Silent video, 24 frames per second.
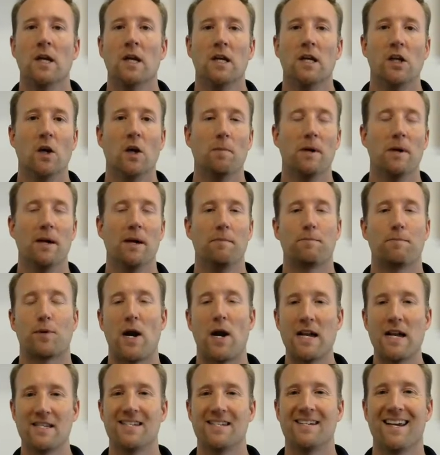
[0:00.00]
You know, but
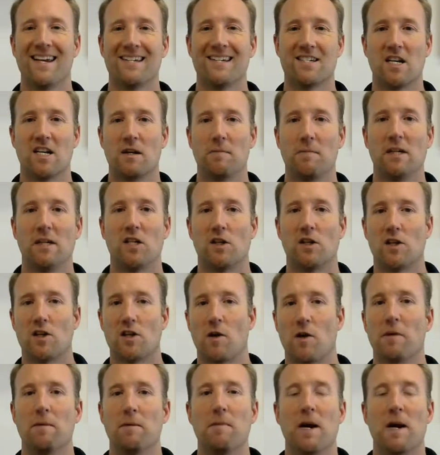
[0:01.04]
pricing is going to be
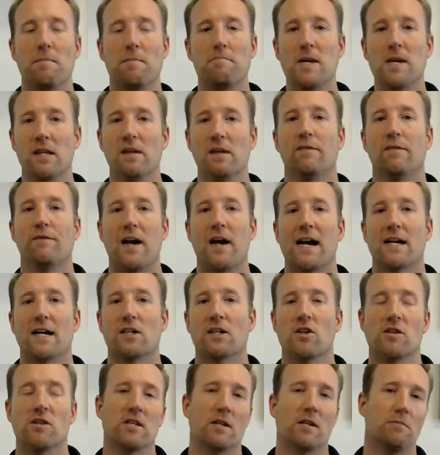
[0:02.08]
determined by many
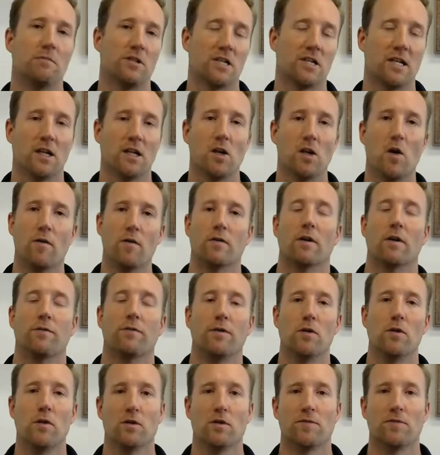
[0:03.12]
factors. I'm just going to go over a
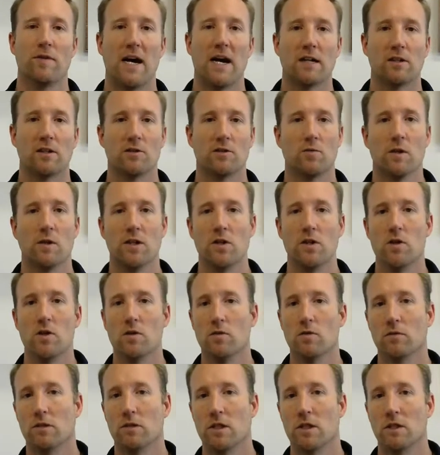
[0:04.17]
few of those factors with
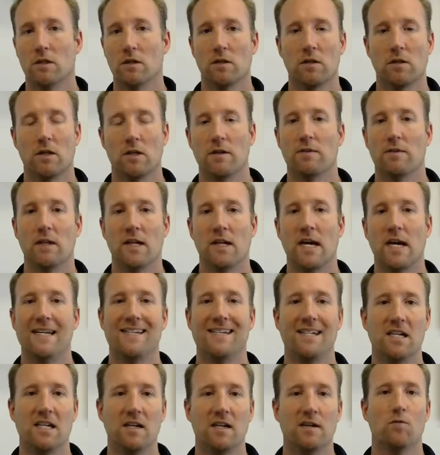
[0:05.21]
you to give you an
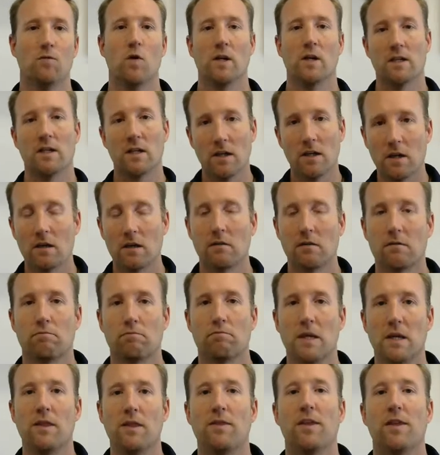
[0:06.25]
idea of what to
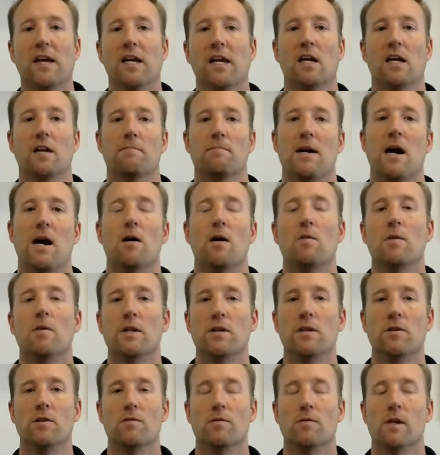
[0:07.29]
be thinking about
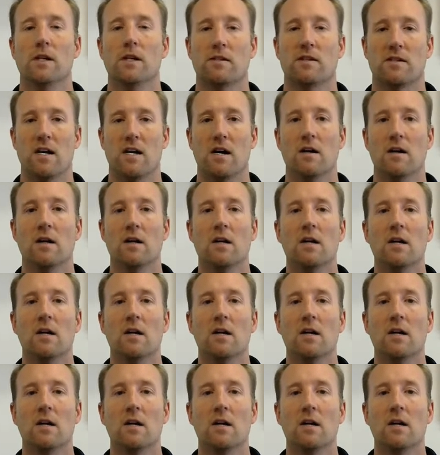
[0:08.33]
when you want to sell.